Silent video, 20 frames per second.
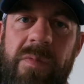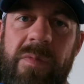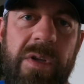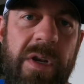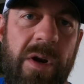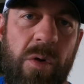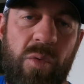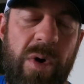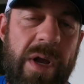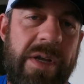
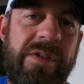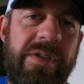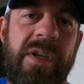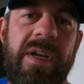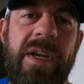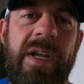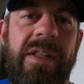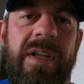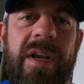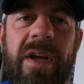you know,
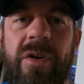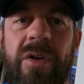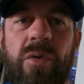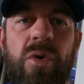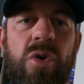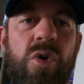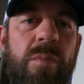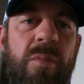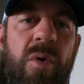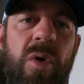wrestling in the other
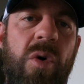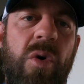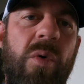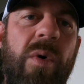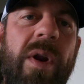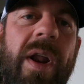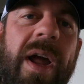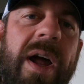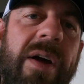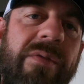room or
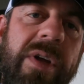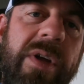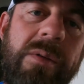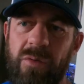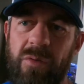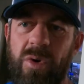what have you.